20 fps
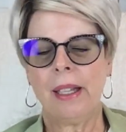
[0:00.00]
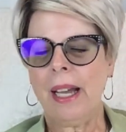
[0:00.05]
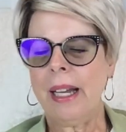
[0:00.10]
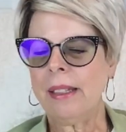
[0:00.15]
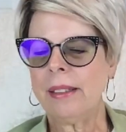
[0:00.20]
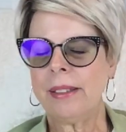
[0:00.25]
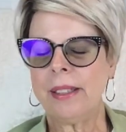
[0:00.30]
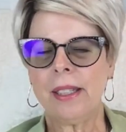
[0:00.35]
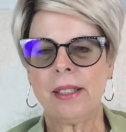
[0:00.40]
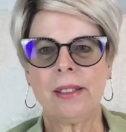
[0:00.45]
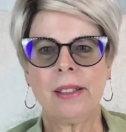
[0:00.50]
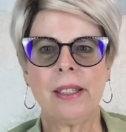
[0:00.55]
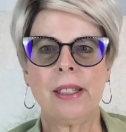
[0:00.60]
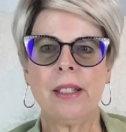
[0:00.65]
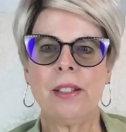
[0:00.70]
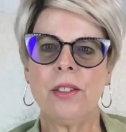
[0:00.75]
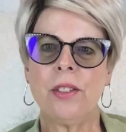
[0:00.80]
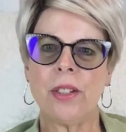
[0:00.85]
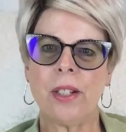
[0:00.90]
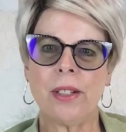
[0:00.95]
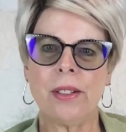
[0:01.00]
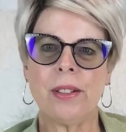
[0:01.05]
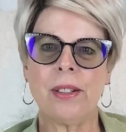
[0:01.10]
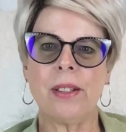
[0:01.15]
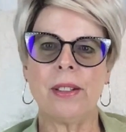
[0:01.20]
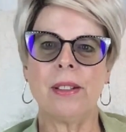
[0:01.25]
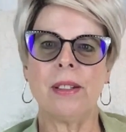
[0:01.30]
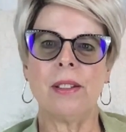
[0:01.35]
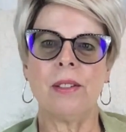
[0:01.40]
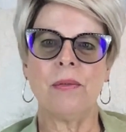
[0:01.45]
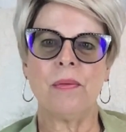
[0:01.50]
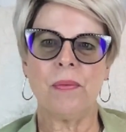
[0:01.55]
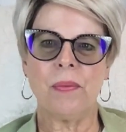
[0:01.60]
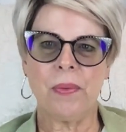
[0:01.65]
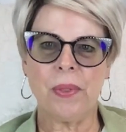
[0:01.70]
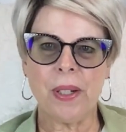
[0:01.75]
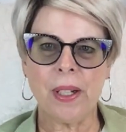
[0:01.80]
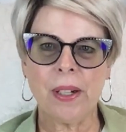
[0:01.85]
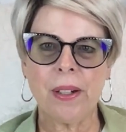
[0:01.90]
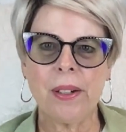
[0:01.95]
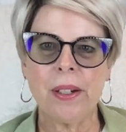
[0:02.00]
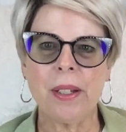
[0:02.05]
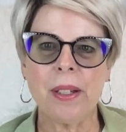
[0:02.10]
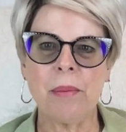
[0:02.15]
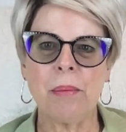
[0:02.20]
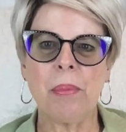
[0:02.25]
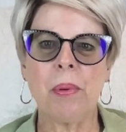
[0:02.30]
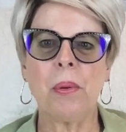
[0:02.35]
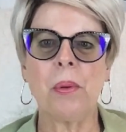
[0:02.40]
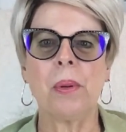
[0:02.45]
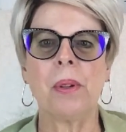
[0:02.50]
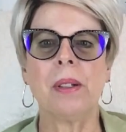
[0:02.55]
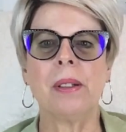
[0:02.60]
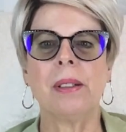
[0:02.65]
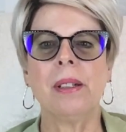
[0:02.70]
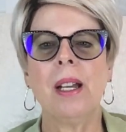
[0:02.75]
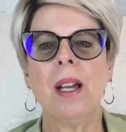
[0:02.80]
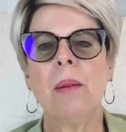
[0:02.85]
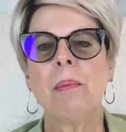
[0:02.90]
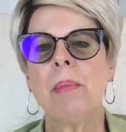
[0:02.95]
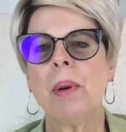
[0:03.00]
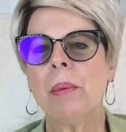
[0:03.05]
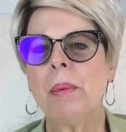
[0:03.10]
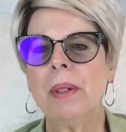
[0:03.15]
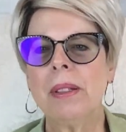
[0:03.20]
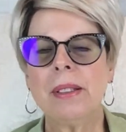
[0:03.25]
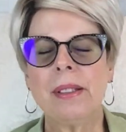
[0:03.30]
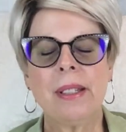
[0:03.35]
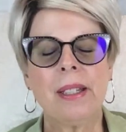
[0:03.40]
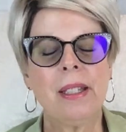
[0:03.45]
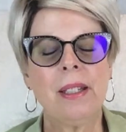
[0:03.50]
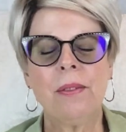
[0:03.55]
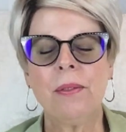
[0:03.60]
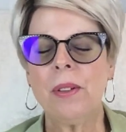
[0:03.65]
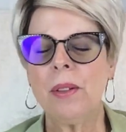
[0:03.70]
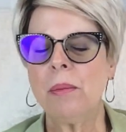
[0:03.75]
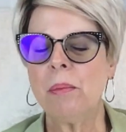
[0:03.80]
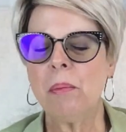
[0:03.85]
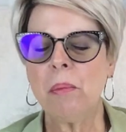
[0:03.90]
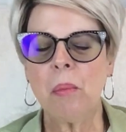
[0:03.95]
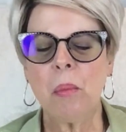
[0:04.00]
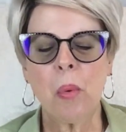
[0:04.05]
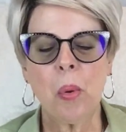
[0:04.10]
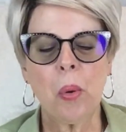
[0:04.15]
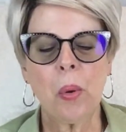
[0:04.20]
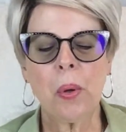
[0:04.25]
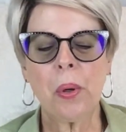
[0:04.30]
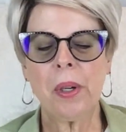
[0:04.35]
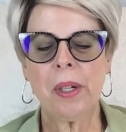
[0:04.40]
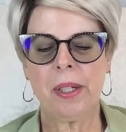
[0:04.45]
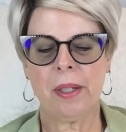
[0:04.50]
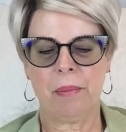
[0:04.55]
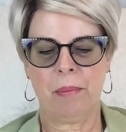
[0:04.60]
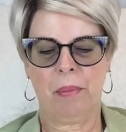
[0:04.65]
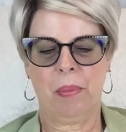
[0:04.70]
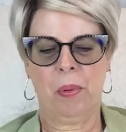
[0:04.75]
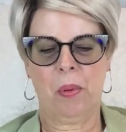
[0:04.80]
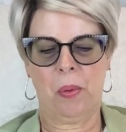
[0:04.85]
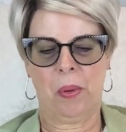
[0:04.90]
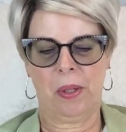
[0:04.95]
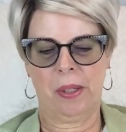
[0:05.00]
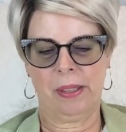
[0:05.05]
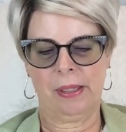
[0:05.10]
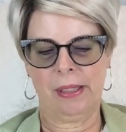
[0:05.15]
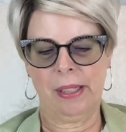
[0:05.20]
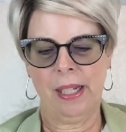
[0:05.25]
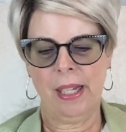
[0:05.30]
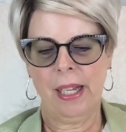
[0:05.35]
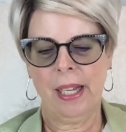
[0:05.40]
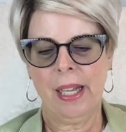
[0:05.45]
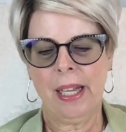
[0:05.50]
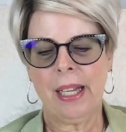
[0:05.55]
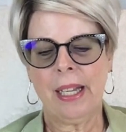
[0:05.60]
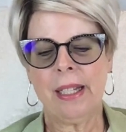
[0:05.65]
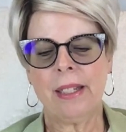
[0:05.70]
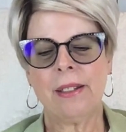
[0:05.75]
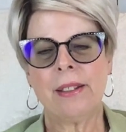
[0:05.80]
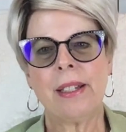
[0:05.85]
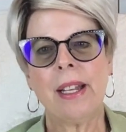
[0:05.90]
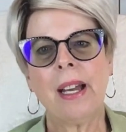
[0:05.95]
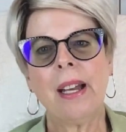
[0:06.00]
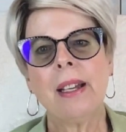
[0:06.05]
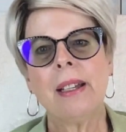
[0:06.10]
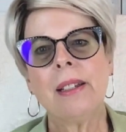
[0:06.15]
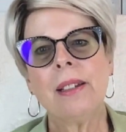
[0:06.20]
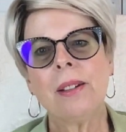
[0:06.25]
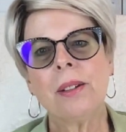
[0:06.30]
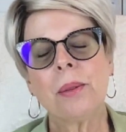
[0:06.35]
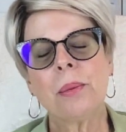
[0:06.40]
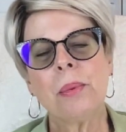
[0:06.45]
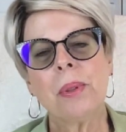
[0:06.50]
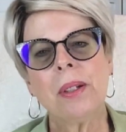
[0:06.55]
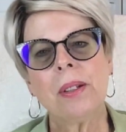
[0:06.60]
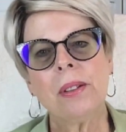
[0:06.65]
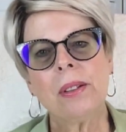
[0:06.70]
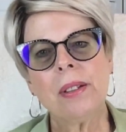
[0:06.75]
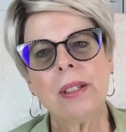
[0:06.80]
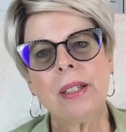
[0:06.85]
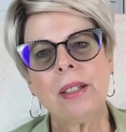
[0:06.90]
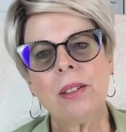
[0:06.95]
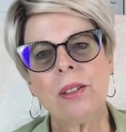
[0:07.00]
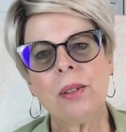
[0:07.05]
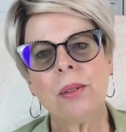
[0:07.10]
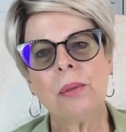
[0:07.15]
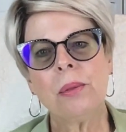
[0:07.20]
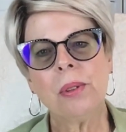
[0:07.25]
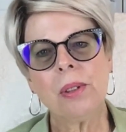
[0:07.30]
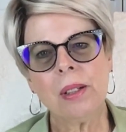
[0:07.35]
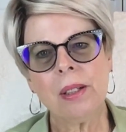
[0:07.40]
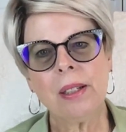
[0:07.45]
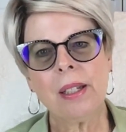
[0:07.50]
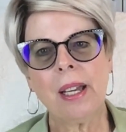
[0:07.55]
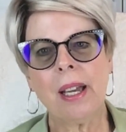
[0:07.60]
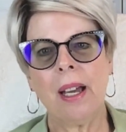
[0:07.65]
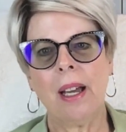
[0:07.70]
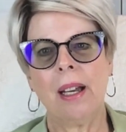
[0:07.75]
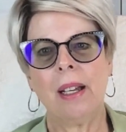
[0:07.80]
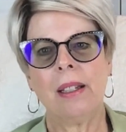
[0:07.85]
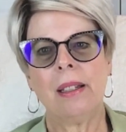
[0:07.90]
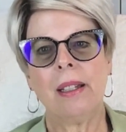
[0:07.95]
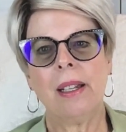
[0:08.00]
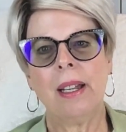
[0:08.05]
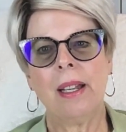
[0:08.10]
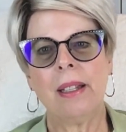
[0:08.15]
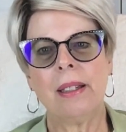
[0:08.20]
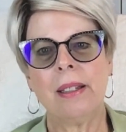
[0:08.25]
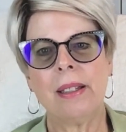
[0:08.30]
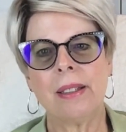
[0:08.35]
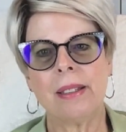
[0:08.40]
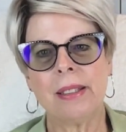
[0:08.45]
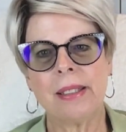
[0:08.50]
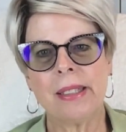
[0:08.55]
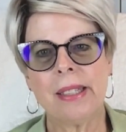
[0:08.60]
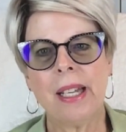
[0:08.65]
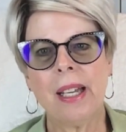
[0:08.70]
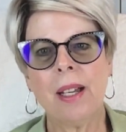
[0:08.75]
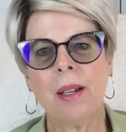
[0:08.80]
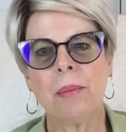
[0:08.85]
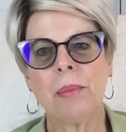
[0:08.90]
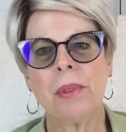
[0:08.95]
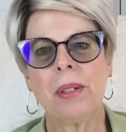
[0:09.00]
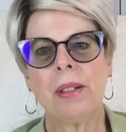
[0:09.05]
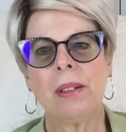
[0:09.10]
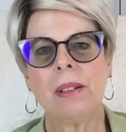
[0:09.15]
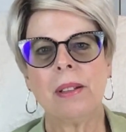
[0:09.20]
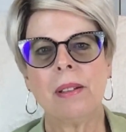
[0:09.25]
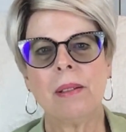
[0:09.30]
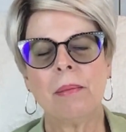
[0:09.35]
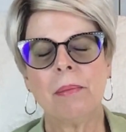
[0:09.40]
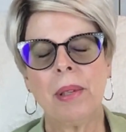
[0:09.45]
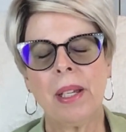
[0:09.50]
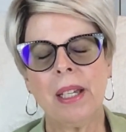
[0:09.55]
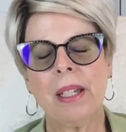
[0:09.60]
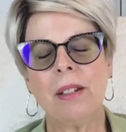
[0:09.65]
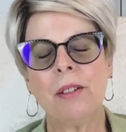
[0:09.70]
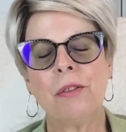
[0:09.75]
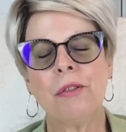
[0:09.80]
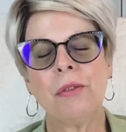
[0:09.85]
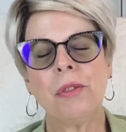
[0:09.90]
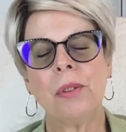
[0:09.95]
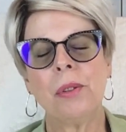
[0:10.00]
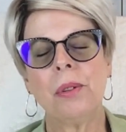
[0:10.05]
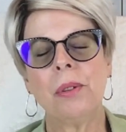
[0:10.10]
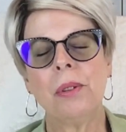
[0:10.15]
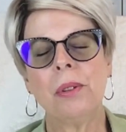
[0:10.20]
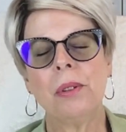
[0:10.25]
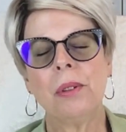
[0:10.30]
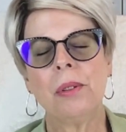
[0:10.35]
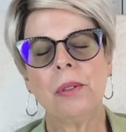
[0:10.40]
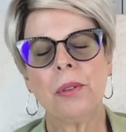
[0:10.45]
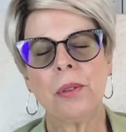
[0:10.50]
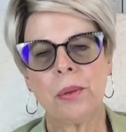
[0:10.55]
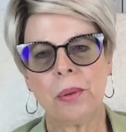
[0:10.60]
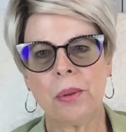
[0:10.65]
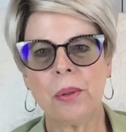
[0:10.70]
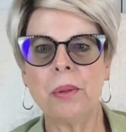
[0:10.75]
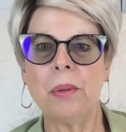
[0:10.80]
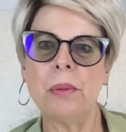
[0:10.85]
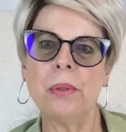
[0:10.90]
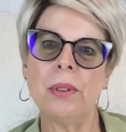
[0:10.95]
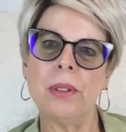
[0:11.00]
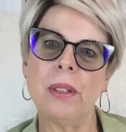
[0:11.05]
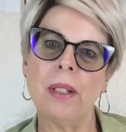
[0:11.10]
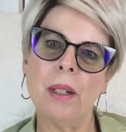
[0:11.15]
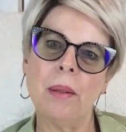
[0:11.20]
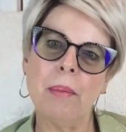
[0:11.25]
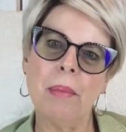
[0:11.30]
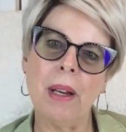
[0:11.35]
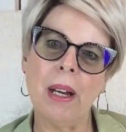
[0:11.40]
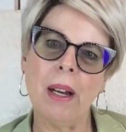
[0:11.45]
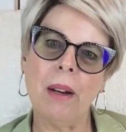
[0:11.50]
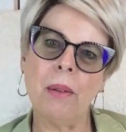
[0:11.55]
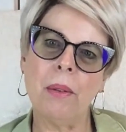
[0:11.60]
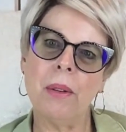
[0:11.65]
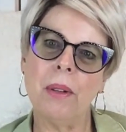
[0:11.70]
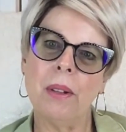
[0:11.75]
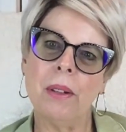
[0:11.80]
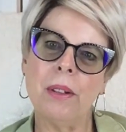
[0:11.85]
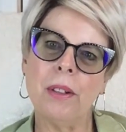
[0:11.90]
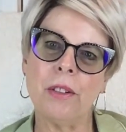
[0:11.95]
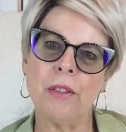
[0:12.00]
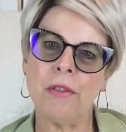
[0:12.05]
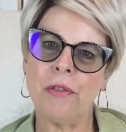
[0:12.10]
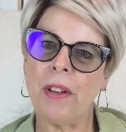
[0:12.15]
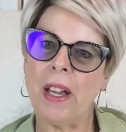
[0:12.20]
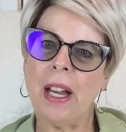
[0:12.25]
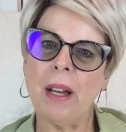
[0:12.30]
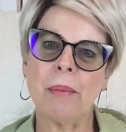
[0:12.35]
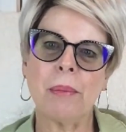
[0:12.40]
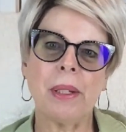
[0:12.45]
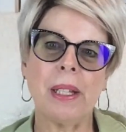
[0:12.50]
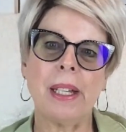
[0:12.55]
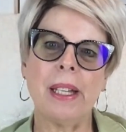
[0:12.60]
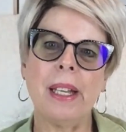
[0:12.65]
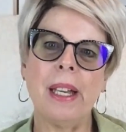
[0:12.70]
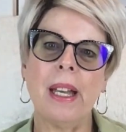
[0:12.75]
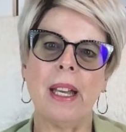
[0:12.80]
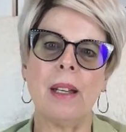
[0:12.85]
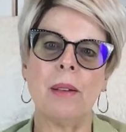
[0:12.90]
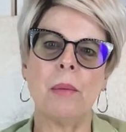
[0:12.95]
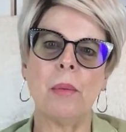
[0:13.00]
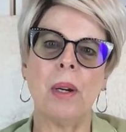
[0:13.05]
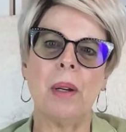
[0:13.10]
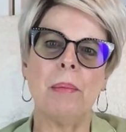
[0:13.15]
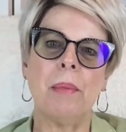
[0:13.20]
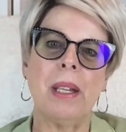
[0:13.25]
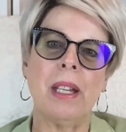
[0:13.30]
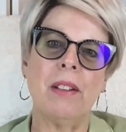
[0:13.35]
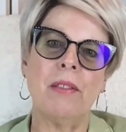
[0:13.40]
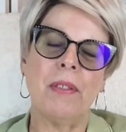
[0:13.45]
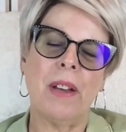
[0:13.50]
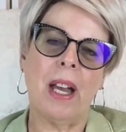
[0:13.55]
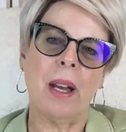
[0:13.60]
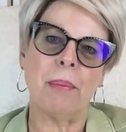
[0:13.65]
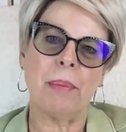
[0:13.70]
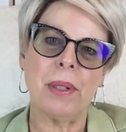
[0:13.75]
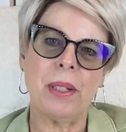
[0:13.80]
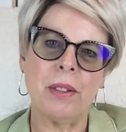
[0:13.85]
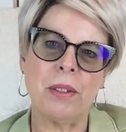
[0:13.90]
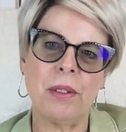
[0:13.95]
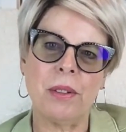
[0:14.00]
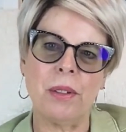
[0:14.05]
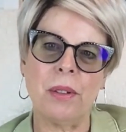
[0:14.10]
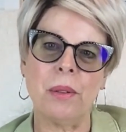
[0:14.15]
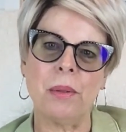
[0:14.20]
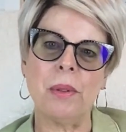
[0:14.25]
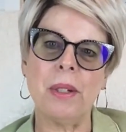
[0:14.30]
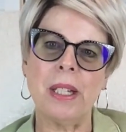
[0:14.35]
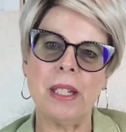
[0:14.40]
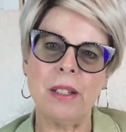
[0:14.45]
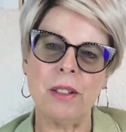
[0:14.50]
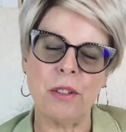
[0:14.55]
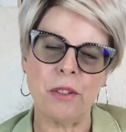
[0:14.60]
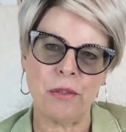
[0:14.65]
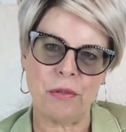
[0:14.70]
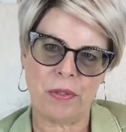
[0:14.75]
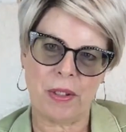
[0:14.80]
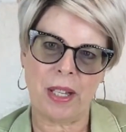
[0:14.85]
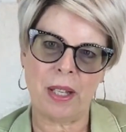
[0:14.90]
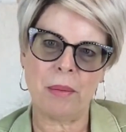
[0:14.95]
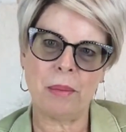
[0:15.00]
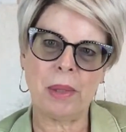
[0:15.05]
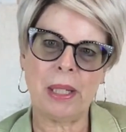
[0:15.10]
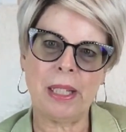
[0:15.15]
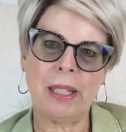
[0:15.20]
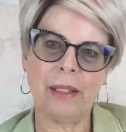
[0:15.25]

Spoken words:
Accessing injustice is very important, but what's even more important is that you're willing to look at and accept painful truths about your family and what may have happened to you in your family.